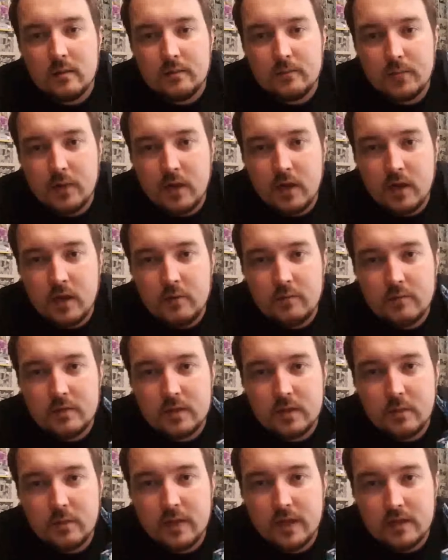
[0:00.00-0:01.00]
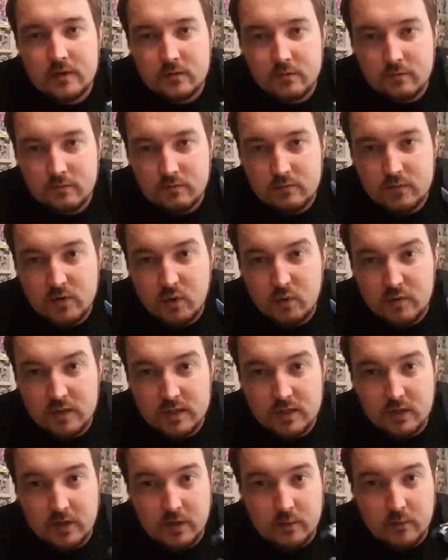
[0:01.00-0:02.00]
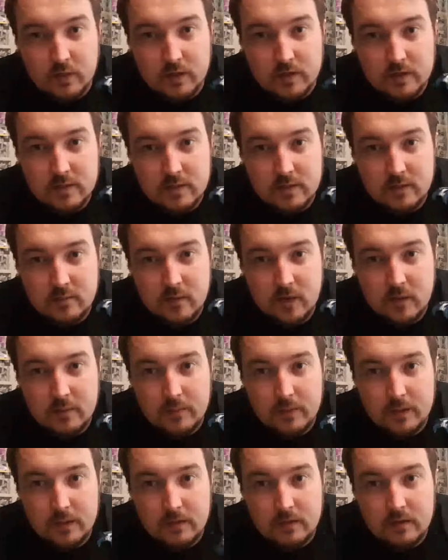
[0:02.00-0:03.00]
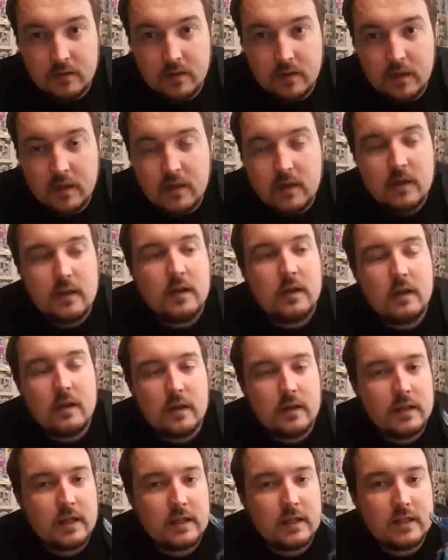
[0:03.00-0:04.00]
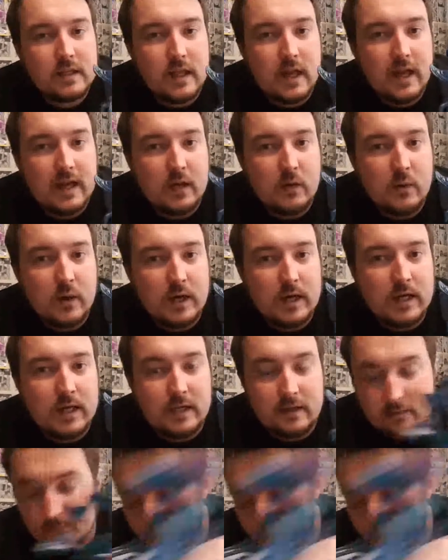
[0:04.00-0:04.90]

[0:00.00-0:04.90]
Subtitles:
but some of the actual coolest looking ones in my opinion. That's the Aqua Alien.